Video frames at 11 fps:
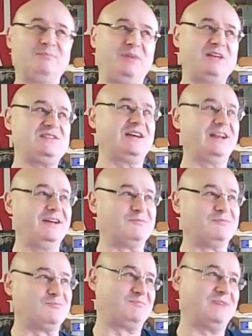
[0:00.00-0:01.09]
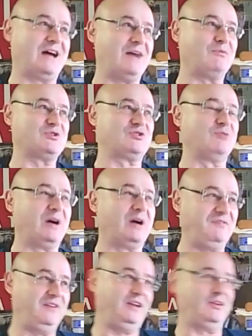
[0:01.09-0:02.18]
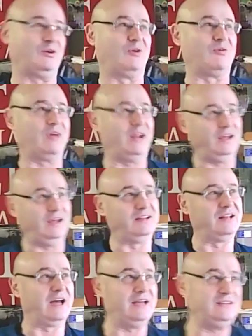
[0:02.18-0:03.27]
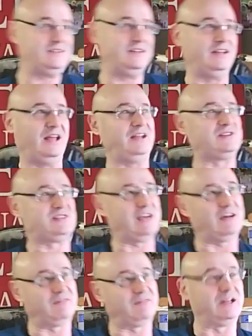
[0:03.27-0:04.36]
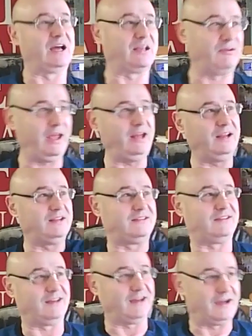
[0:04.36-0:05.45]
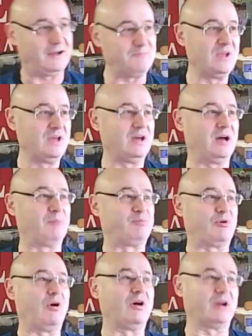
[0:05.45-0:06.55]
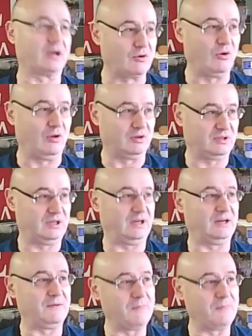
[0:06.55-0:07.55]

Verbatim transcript: basically, I was on my feet already in nineteen eighty-seven. I created uh, a product called Uh,